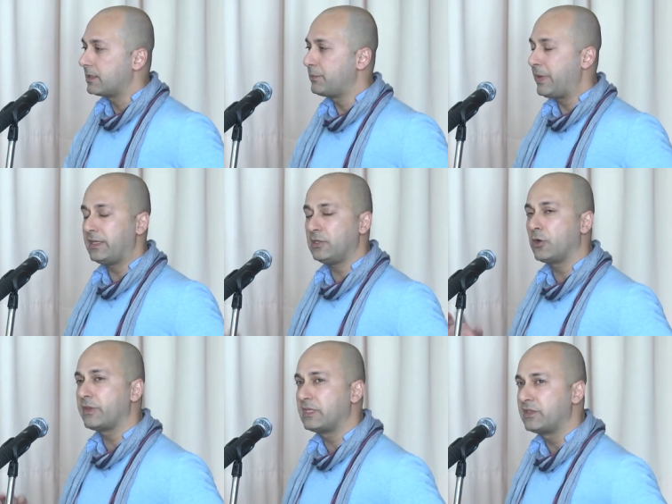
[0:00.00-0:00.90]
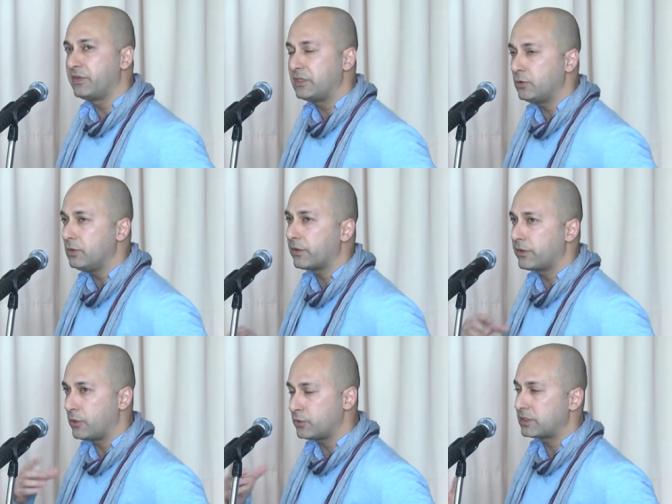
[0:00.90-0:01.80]
Depending on the individual,
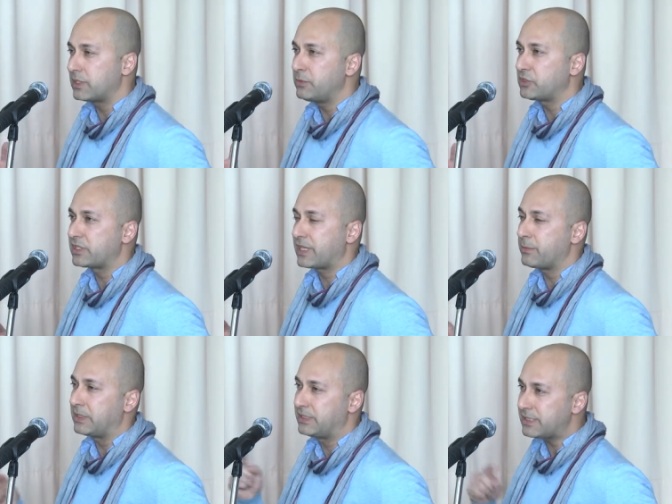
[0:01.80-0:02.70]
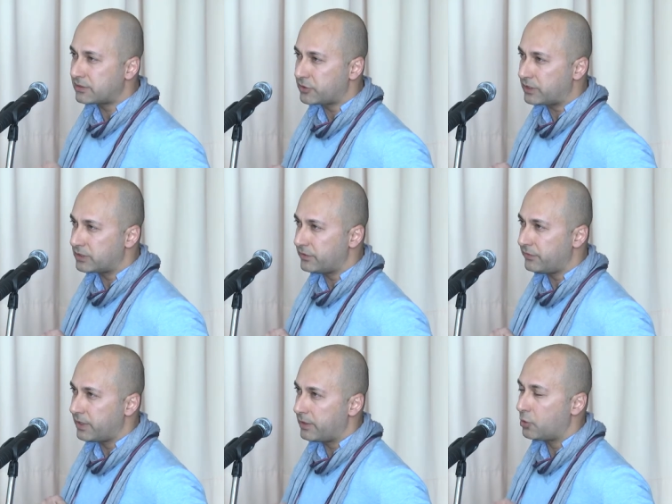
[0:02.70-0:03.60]
those images can be
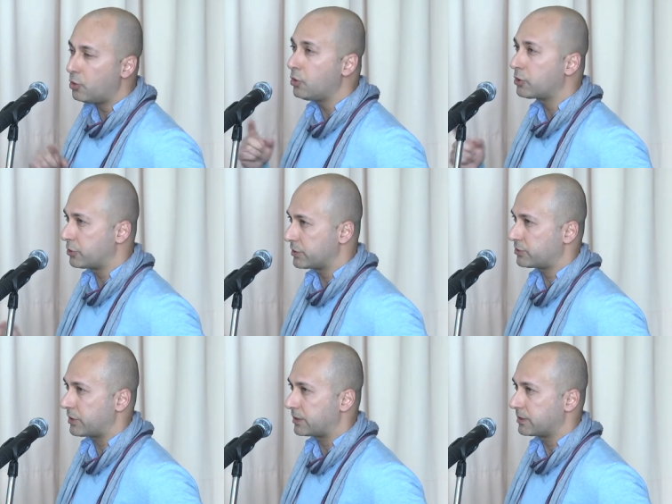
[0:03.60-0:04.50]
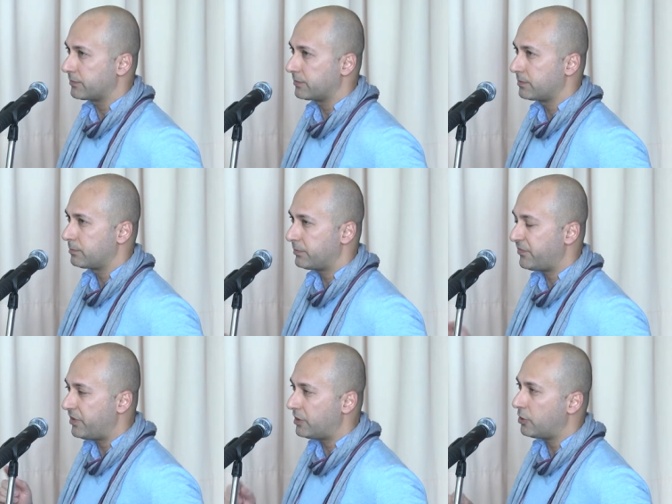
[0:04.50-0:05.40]
destructive or constructive,
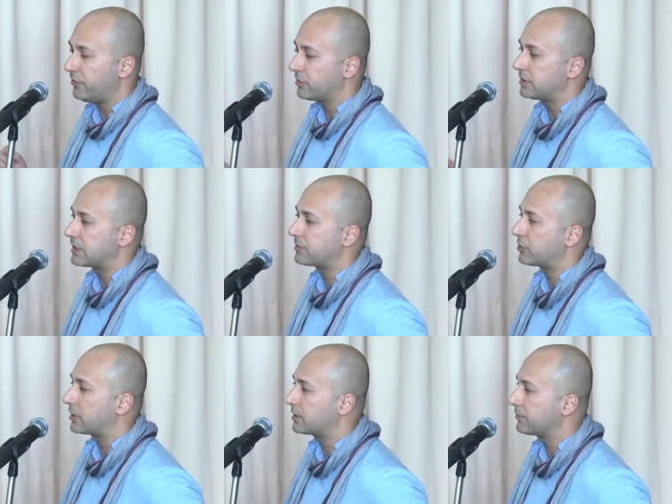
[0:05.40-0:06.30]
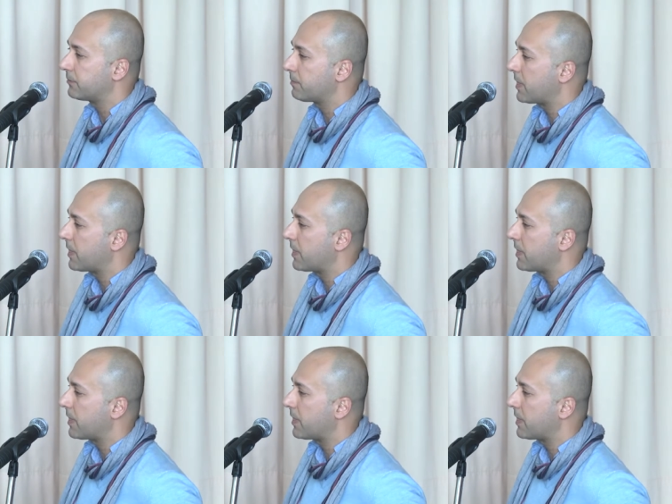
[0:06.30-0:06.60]
very often destructive.